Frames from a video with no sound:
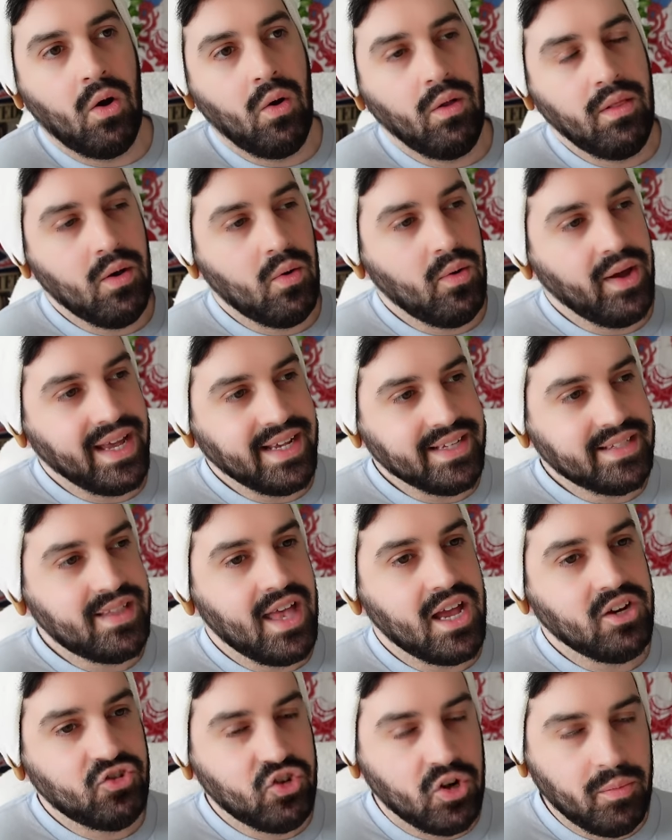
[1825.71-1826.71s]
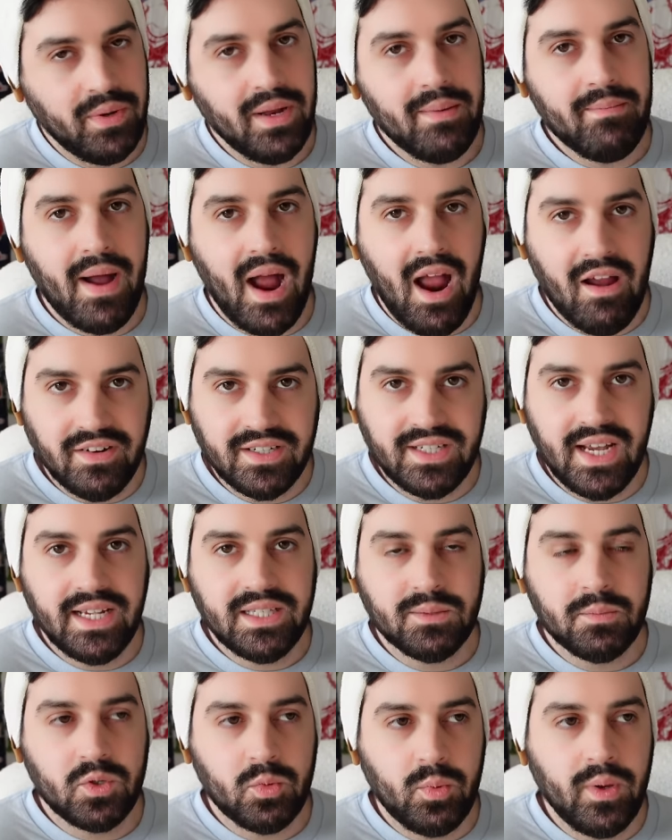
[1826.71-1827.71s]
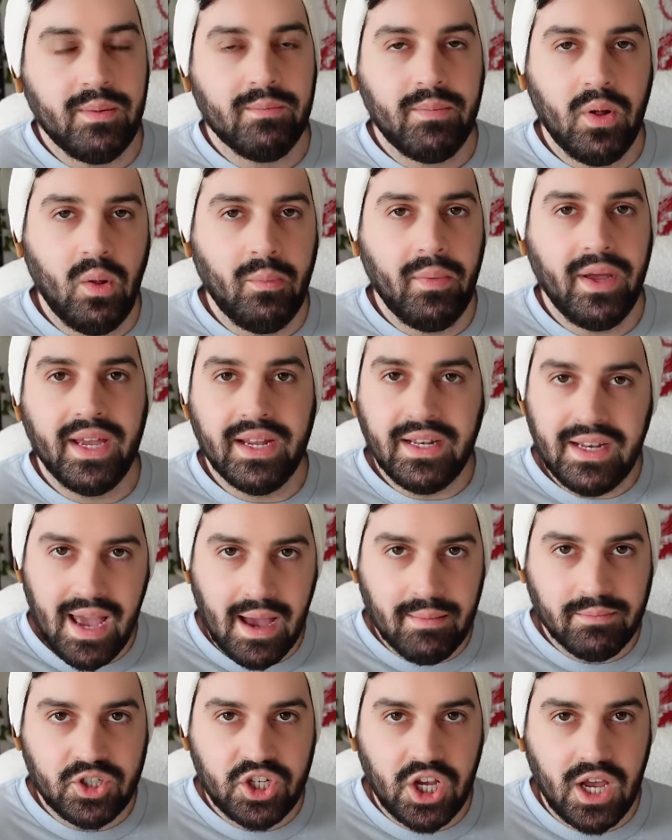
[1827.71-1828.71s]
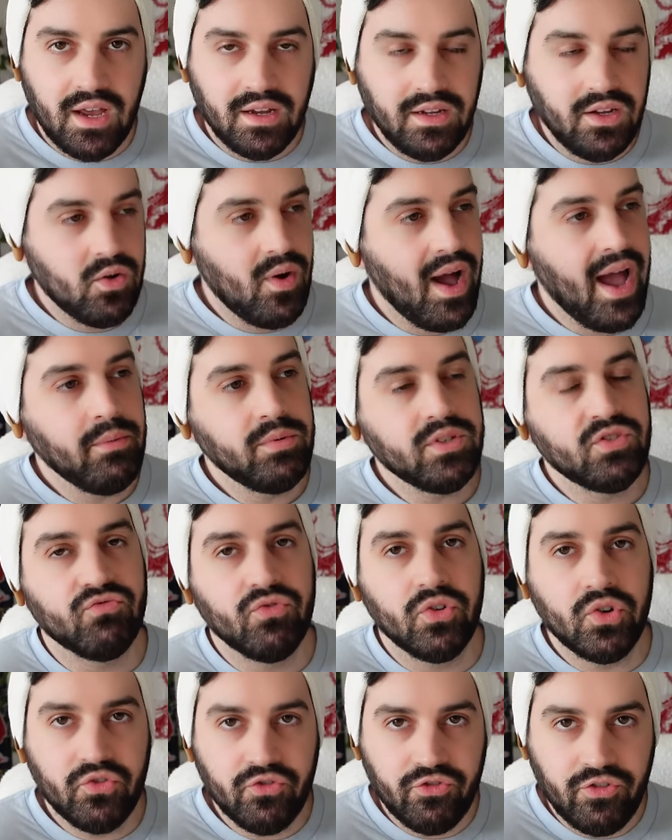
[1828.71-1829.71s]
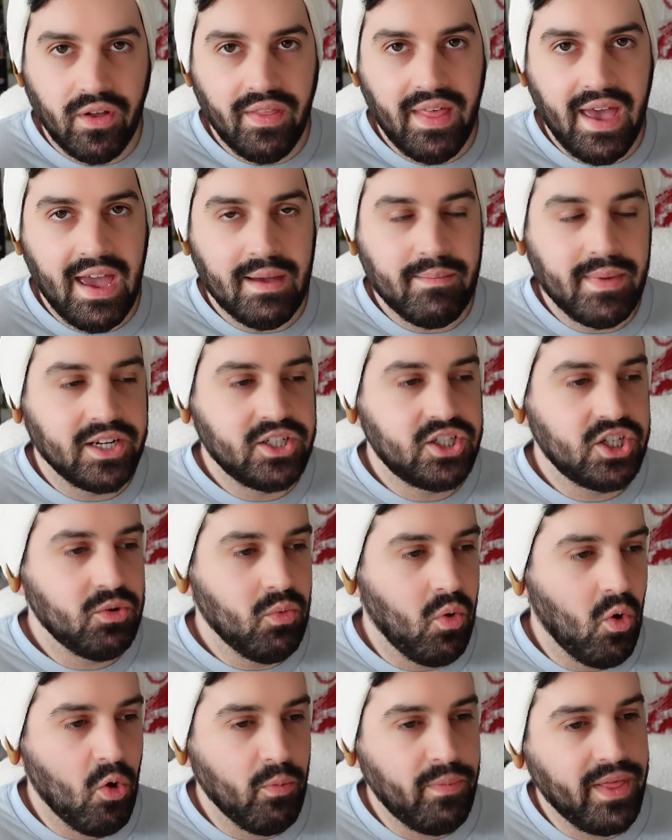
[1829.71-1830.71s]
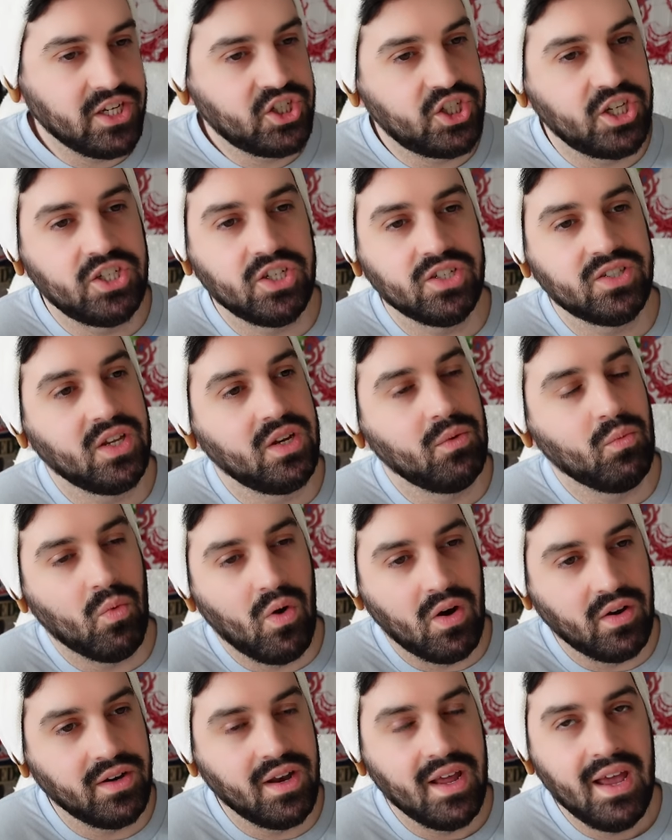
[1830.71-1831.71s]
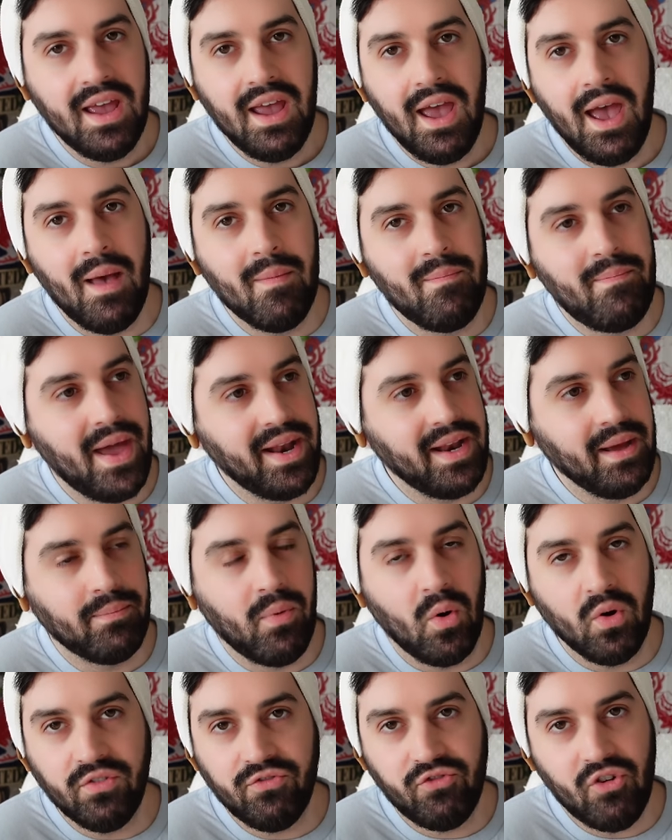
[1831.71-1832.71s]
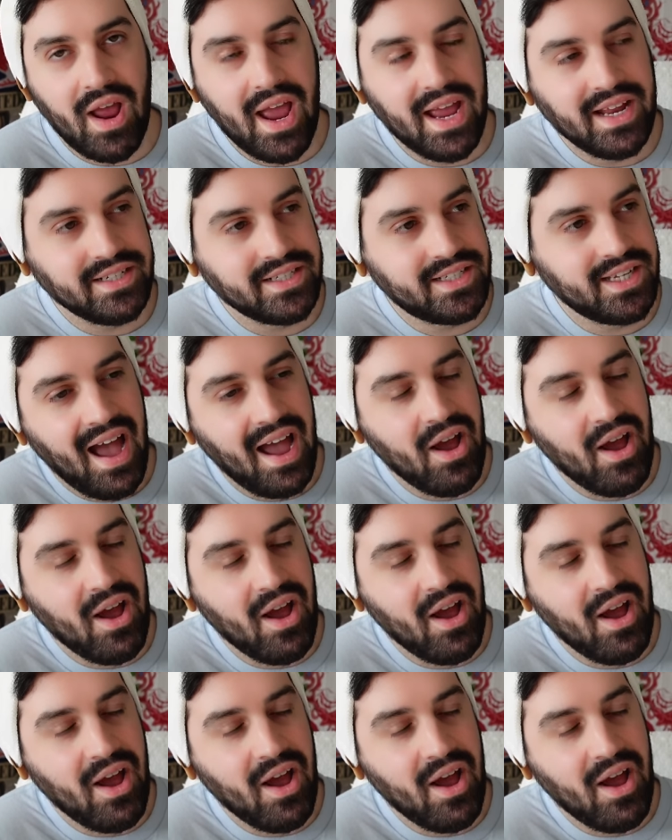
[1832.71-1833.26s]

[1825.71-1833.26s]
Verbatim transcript: Although, is there trouble in paradise between Bulma and Yamcha? You know, I was rooting for them. I do hope that she doesn't want a better boyfriend.